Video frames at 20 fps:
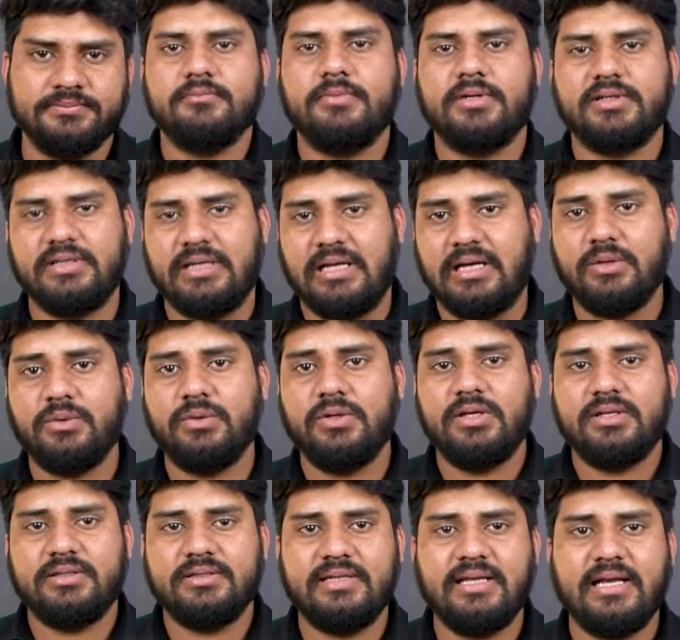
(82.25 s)
But
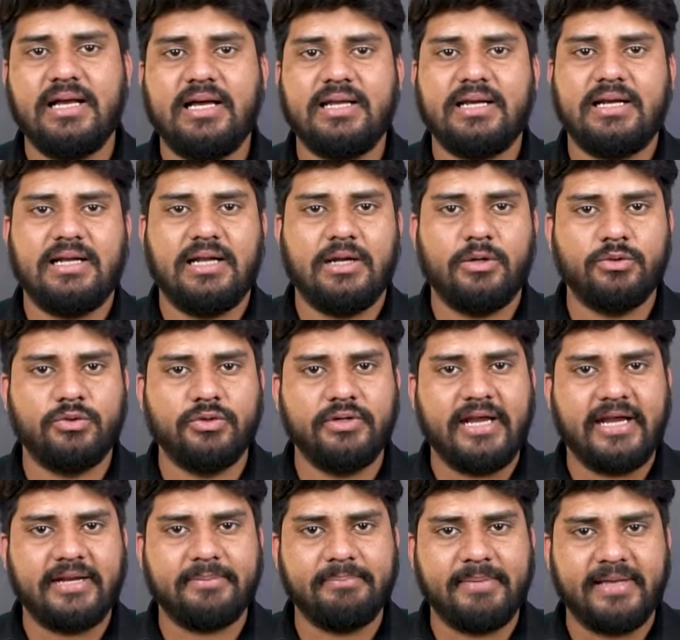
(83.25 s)
now they are allowed to
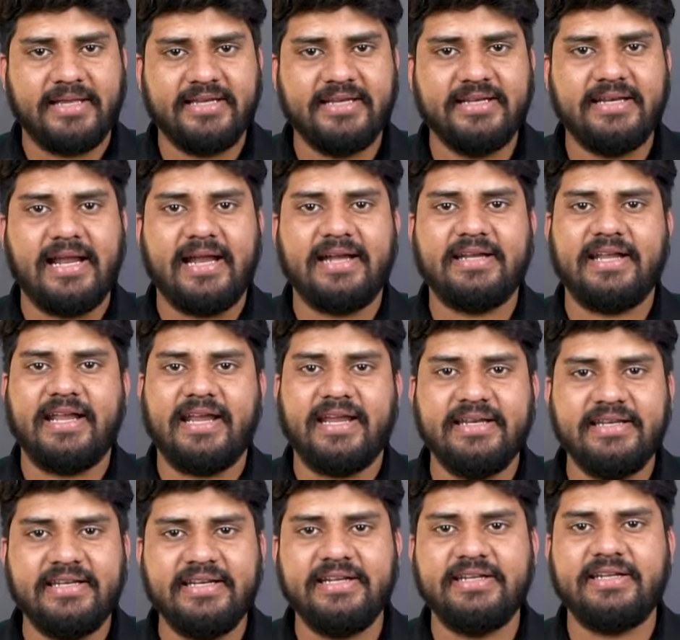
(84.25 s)
get married at
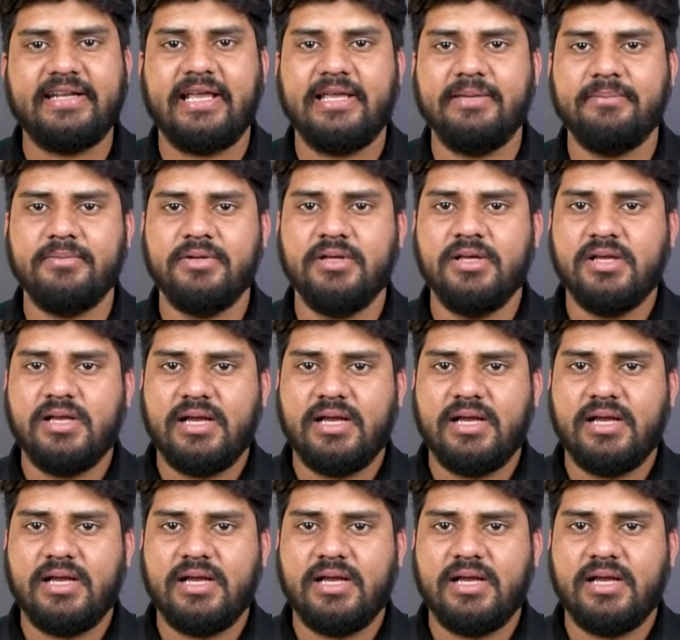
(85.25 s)
any time